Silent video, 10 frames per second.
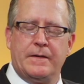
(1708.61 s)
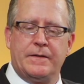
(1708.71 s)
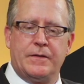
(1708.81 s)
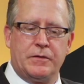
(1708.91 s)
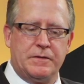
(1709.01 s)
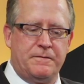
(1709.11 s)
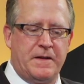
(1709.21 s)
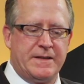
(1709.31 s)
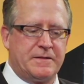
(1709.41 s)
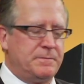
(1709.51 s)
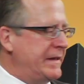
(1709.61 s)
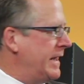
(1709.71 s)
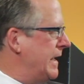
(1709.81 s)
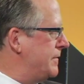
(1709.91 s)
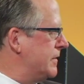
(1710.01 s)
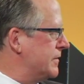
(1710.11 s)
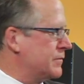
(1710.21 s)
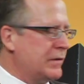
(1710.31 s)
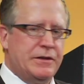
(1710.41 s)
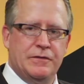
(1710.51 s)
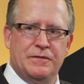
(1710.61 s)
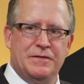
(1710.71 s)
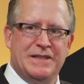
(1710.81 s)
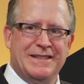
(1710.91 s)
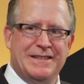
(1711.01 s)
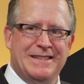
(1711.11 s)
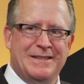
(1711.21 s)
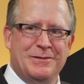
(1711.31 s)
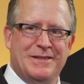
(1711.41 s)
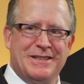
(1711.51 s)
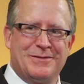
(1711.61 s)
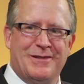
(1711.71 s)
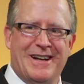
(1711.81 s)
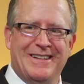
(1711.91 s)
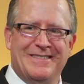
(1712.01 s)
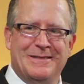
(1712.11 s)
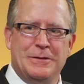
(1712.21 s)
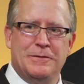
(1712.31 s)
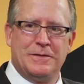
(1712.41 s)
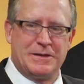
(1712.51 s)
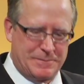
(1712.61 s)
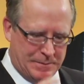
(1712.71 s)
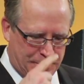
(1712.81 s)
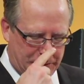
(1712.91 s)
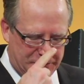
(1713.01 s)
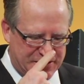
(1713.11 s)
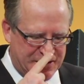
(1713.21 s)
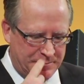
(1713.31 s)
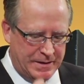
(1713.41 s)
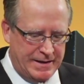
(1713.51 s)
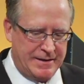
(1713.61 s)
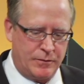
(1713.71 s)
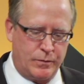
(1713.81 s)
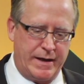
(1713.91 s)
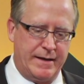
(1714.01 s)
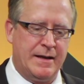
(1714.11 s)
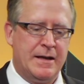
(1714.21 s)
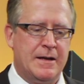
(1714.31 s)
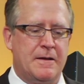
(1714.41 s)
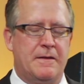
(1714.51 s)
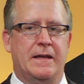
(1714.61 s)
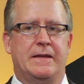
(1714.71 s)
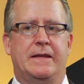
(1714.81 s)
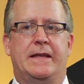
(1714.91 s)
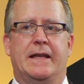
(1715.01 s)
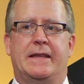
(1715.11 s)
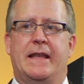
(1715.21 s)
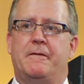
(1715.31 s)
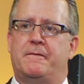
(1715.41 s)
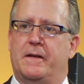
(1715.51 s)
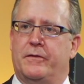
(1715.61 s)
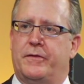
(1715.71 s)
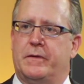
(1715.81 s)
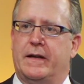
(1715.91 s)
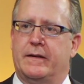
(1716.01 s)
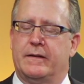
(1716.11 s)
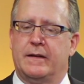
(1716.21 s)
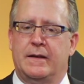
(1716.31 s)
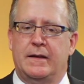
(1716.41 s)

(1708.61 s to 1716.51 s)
So defensive behavior is when you didn't do this right, when you've approached somebody in a way that they felt threatened.